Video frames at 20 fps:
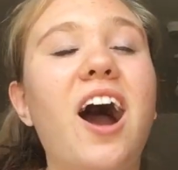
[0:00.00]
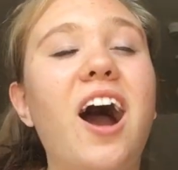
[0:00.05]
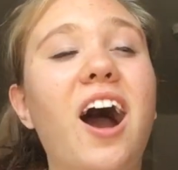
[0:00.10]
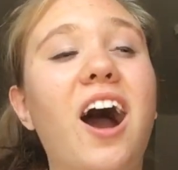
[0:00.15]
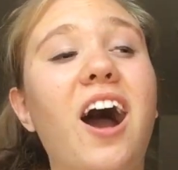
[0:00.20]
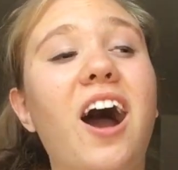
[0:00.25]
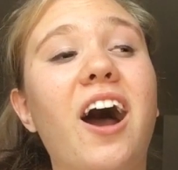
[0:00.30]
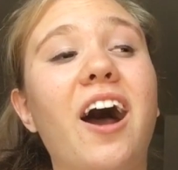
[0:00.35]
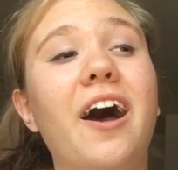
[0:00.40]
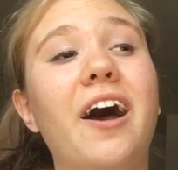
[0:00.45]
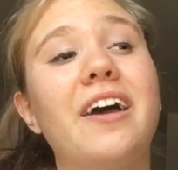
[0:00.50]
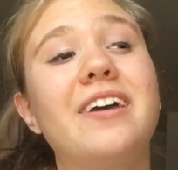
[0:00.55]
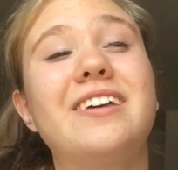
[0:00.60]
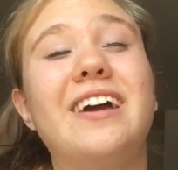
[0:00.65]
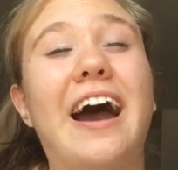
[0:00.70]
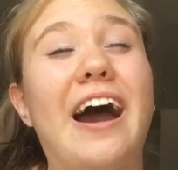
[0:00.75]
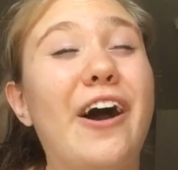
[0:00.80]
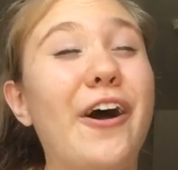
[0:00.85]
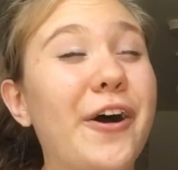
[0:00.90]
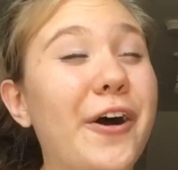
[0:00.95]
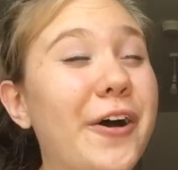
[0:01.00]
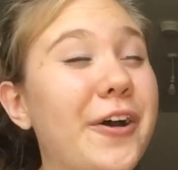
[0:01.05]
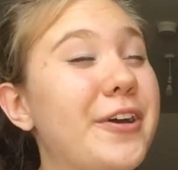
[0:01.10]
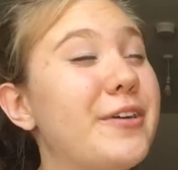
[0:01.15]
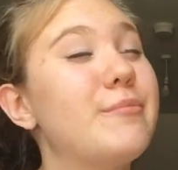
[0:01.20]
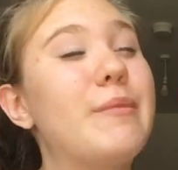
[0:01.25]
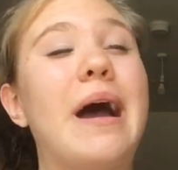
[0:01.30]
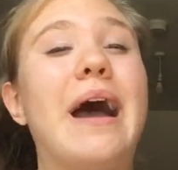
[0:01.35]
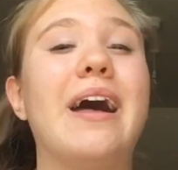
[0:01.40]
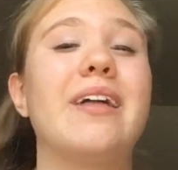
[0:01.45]
at
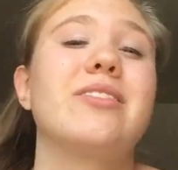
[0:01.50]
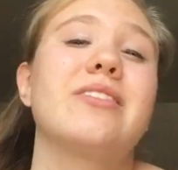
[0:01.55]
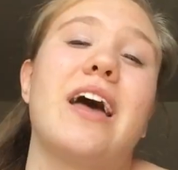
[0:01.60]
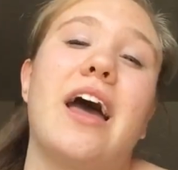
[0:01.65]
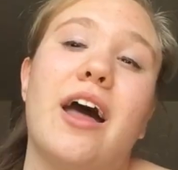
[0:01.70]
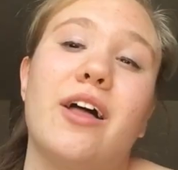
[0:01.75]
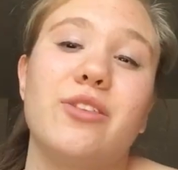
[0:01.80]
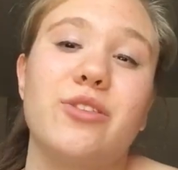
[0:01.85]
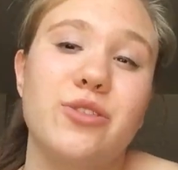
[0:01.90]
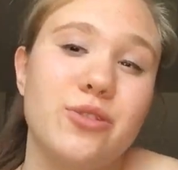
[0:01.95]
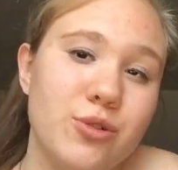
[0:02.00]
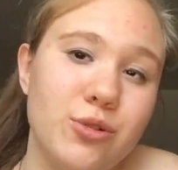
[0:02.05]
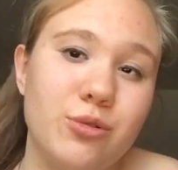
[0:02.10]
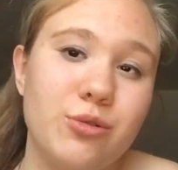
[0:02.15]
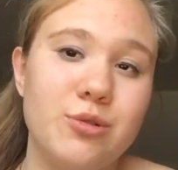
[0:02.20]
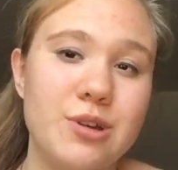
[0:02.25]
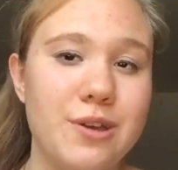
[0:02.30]
home and at school.